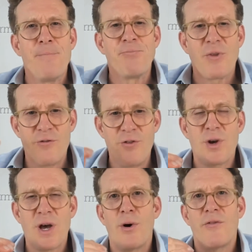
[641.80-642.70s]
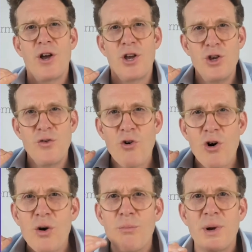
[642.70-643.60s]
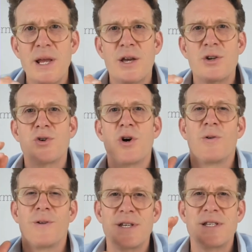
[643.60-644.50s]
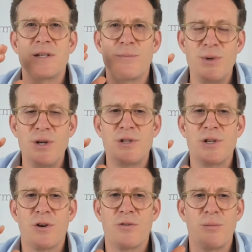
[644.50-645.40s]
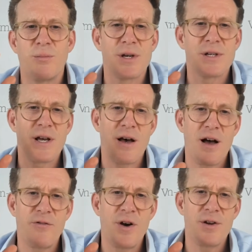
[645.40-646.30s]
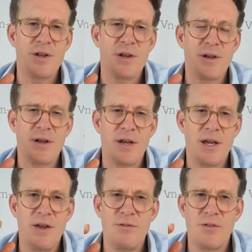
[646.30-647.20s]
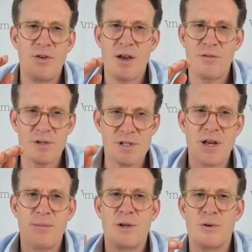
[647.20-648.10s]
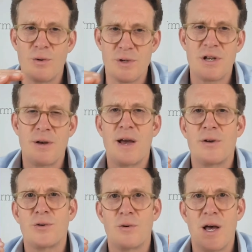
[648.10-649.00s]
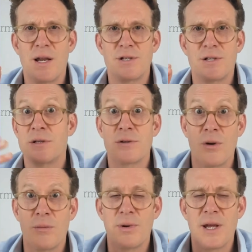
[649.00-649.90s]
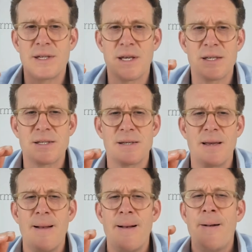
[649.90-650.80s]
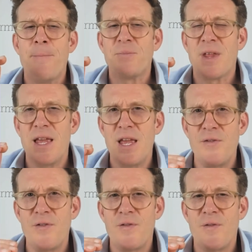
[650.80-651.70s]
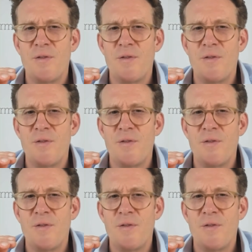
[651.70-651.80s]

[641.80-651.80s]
Food, however, you've got complete control, and this is the beauty of it, because I find that even if you have got some indoor and some outdoor allergens on blood test, if